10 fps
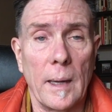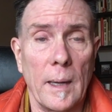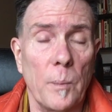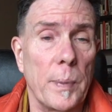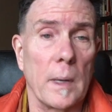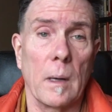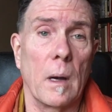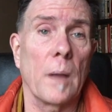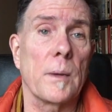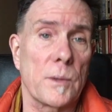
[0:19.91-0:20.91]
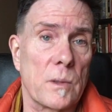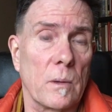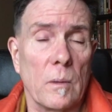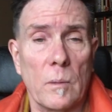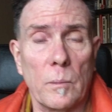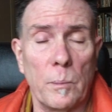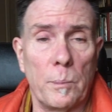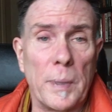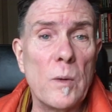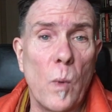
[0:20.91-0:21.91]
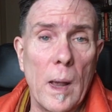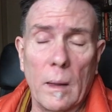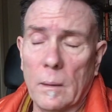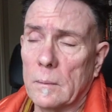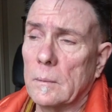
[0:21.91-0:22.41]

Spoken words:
helping others be well.